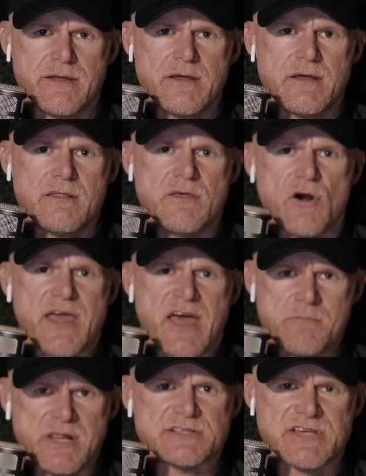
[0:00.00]
They already have
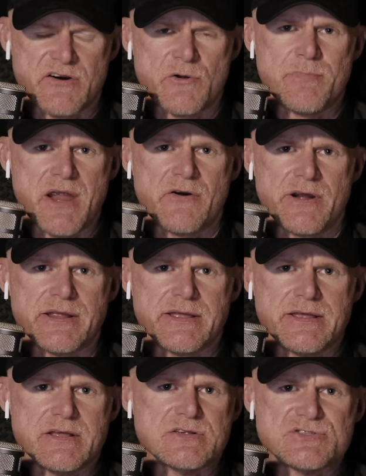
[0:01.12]
military bearing.
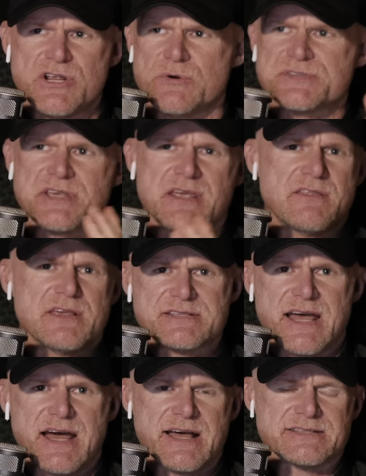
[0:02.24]
So you don't see these
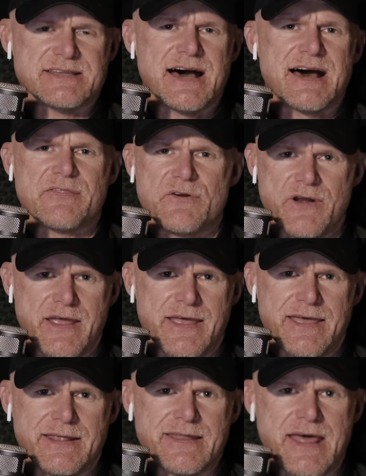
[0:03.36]
guys nodding their
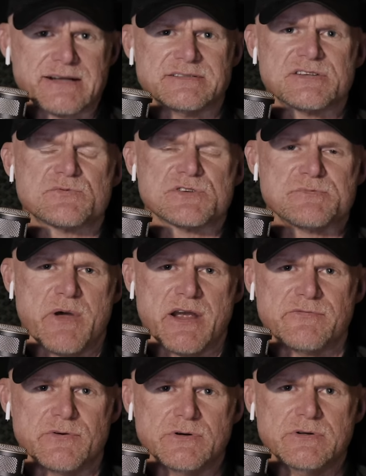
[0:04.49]
head and acting
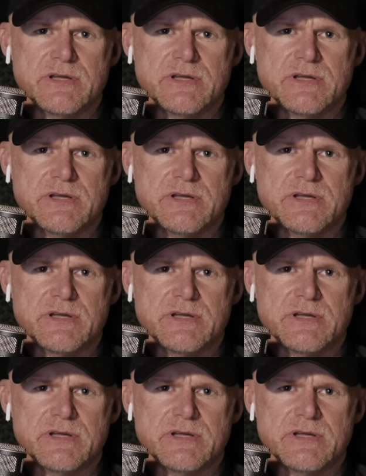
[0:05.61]
disrespectful.